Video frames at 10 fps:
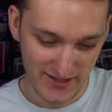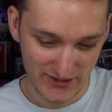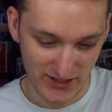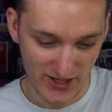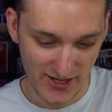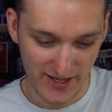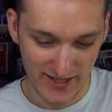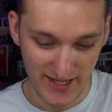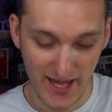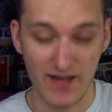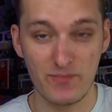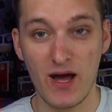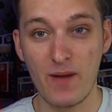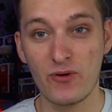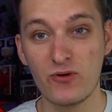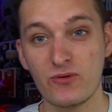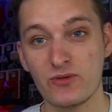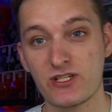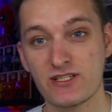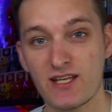So, yeah, purple,
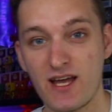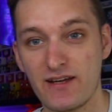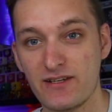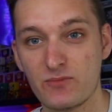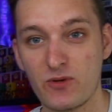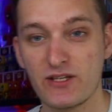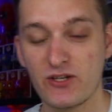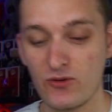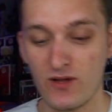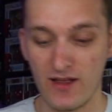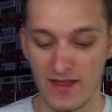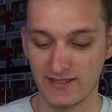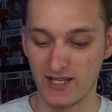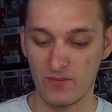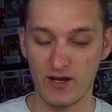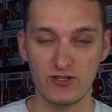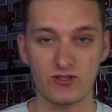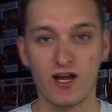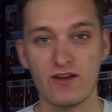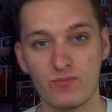which is pretty cool. That's now my new
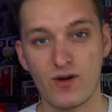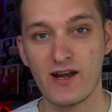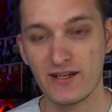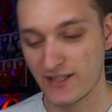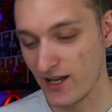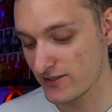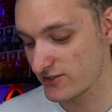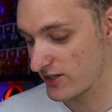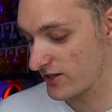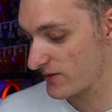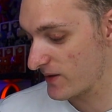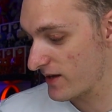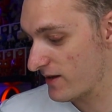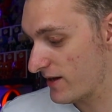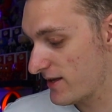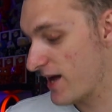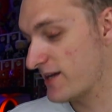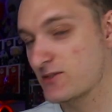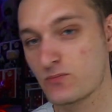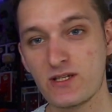kind of branding colours, so yeah,
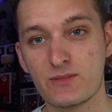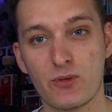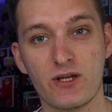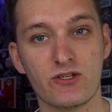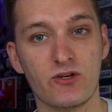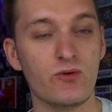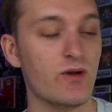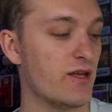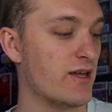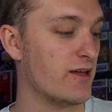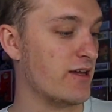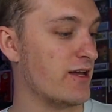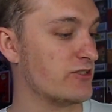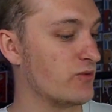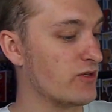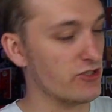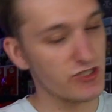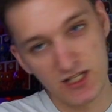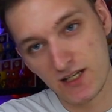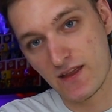he's pretty cool. So we've got
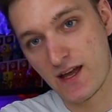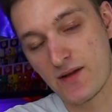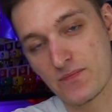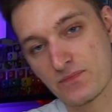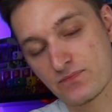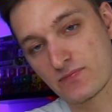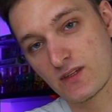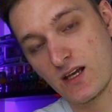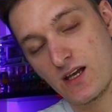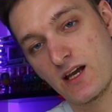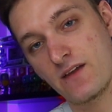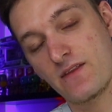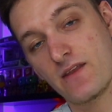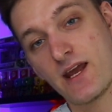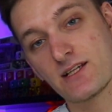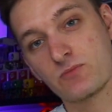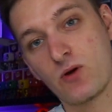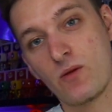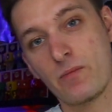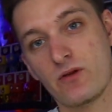Genie there. And then the next
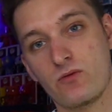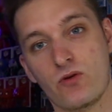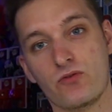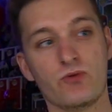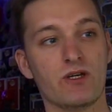pop, what have we